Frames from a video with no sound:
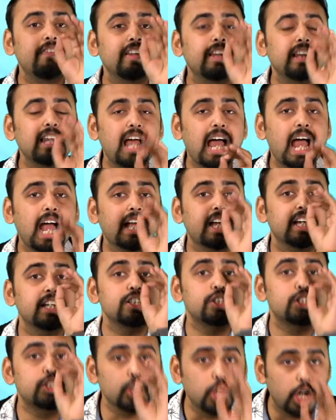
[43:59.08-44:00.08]
lakh
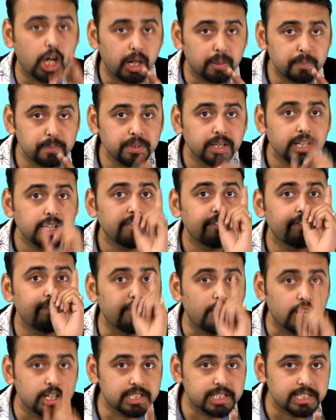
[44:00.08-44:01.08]
job,
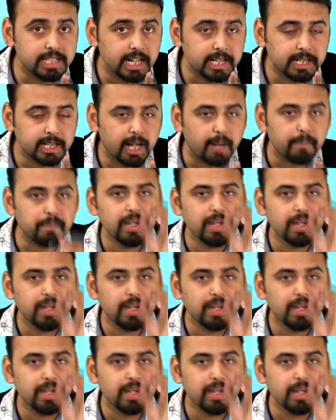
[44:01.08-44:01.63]
false data.